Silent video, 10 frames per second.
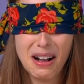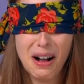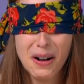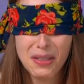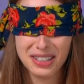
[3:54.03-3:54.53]

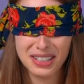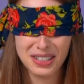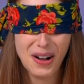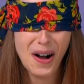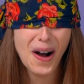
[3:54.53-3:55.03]
Oh, this is
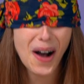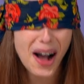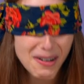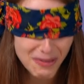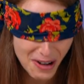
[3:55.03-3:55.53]

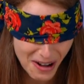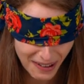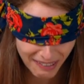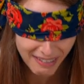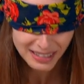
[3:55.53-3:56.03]

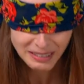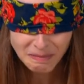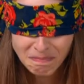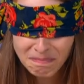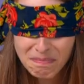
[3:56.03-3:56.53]
awful!
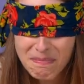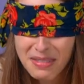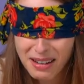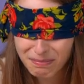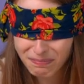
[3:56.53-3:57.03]

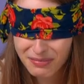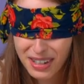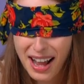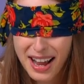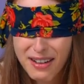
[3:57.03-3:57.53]

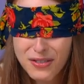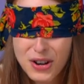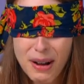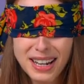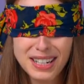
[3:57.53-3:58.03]
I have
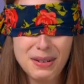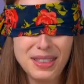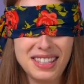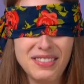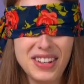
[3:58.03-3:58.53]
no idea what
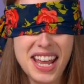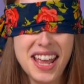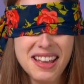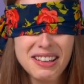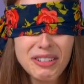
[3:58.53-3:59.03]
this even
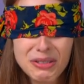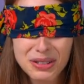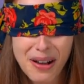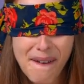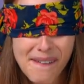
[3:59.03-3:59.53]
is!